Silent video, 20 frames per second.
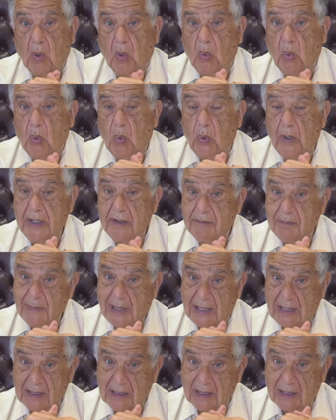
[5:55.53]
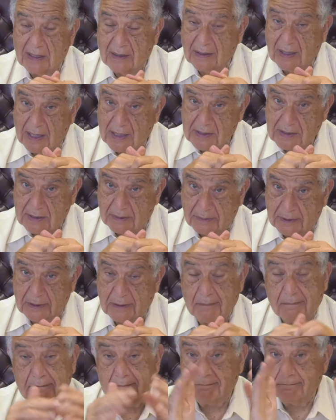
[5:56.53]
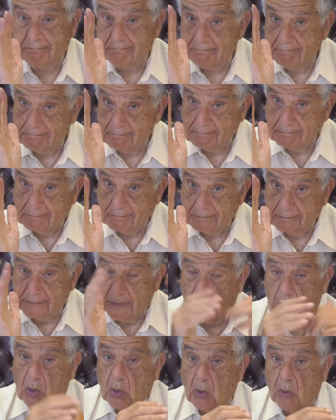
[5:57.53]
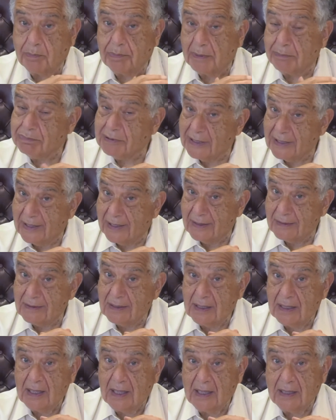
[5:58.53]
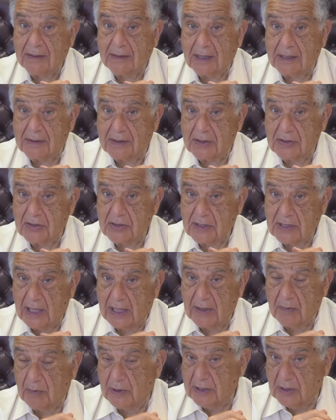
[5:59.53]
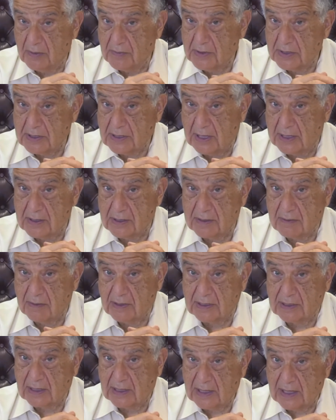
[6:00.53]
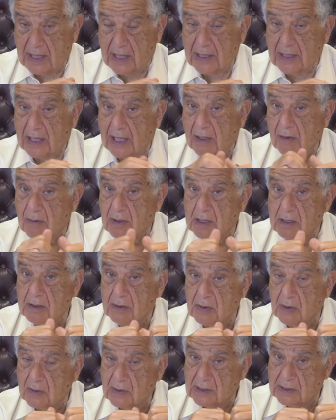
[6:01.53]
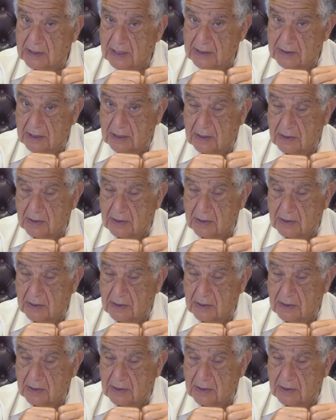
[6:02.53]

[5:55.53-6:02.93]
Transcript: We've made an estimate, a hope, a plan, that the state, we know the state is going to cut our local aid that